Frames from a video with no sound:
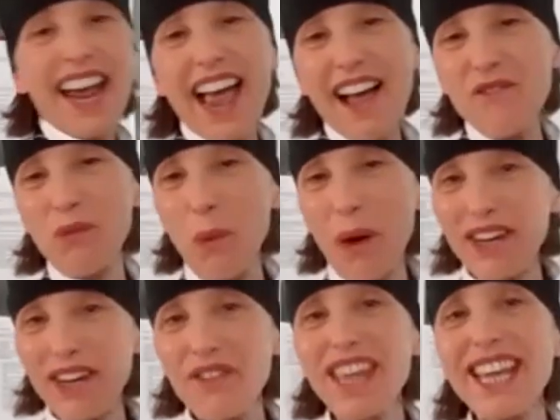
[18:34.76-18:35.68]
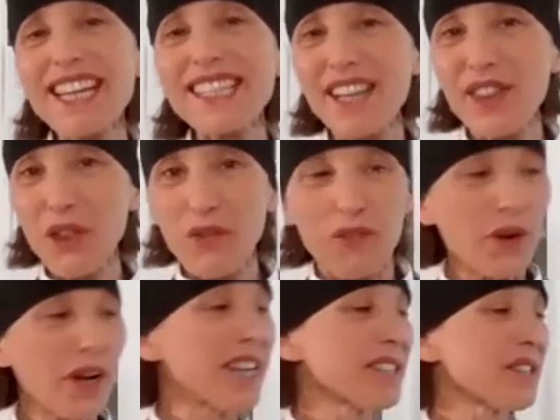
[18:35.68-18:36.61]
have one of these in the
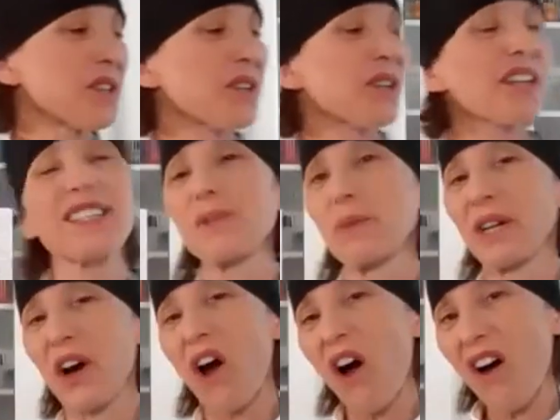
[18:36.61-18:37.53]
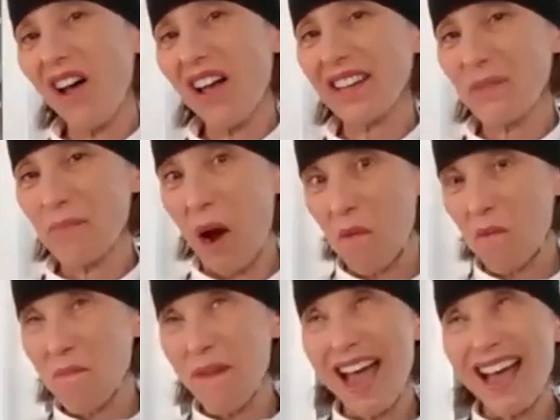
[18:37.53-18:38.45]
freezer because we're all about
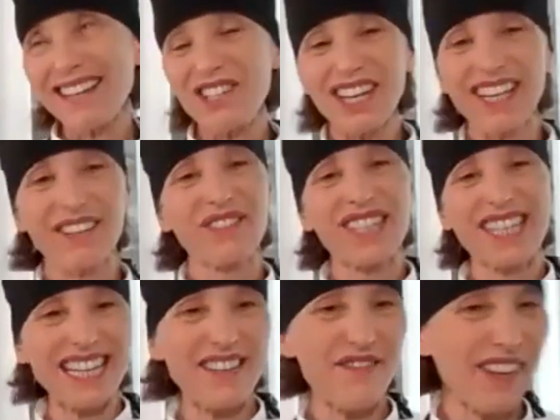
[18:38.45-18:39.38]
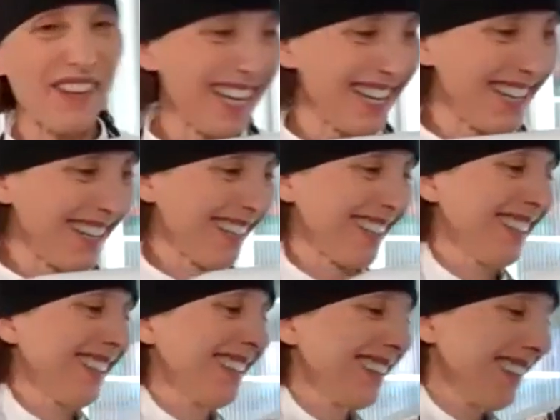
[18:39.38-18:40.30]
magic of TV.
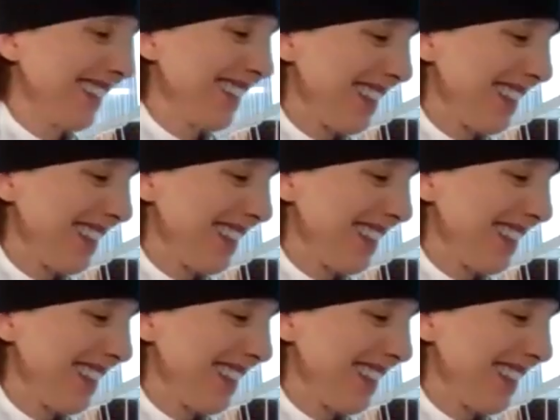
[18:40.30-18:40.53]
That's